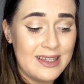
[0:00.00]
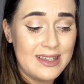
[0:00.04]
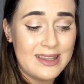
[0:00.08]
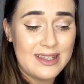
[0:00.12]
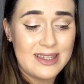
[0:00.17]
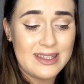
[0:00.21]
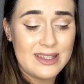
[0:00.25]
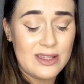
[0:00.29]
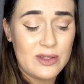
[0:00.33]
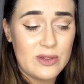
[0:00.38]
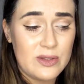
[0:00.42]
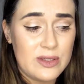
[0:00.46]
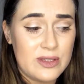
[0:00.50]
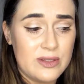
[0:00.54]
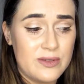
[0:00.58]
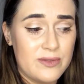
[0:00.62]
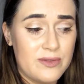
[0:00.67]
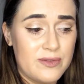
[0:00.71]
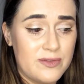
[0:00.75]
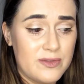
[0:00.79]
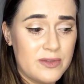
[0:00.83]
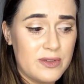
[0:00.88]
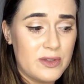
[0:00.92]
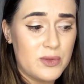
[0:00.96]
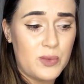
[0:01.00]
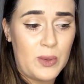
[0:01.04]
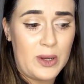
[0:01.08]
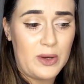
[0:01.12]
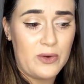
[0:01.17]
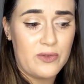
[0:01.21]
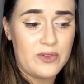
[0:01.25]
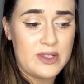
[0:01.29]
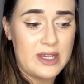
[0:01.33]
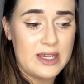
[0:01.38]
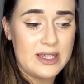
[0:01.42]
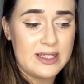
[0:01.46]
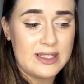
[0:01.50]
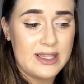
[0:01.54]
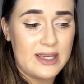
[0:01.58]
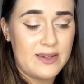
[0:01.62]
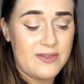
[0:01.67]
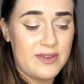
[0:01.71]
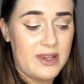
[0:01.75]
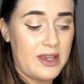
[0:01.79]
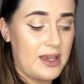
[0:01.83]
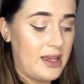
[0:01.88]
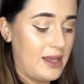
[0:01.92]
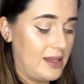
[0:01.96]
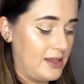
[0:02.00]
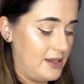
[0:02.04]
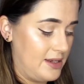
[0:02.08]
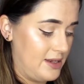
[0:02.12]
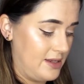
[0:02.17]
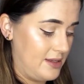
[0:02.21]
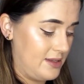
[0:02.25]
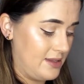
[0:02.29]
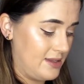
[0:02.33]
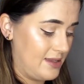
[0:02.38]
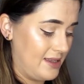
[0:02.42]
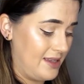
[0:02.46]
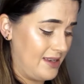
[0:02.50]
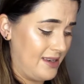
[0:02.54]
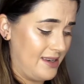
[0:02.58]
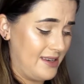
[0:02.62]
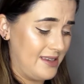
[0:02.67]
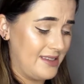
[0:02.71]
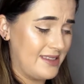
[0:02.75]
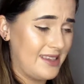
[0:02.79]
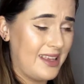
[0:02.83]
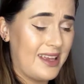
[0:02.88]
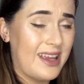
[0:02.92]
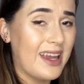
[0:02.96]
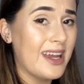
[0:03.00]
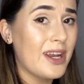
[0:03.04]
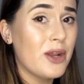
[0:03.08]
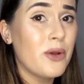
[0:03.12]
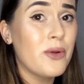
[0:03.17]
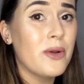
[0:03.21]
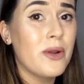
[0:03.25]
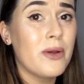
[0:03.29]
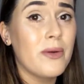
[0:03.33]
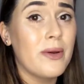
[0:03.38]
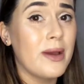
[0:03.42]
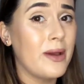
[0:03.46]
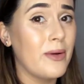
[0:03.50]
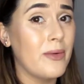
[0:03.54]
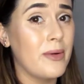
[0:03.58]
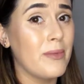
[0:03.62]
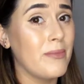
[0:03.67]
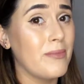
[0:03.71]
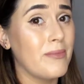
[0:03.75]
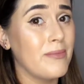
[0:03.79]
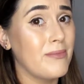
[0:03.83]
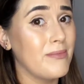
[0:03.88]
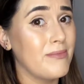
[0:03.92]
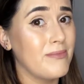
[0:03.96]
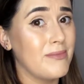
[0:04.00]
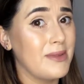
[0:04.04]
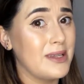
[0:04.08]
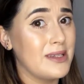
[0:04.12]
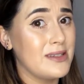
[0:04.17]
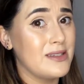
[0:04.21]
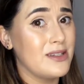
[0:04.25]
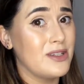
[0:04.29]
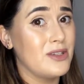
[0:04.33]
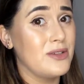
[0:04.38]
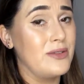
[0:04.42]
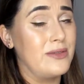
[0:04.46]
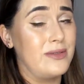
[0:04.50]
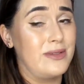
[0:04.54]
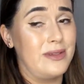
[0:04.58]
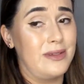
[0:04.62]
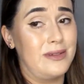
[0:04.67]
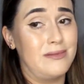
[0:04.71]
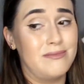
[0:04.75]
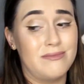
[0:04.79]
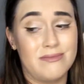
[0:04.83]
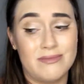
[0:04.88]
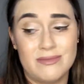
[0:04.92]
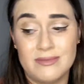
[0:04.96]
there's lots of 12 days advent calendars and it's like I don't know how I'm meant to use it.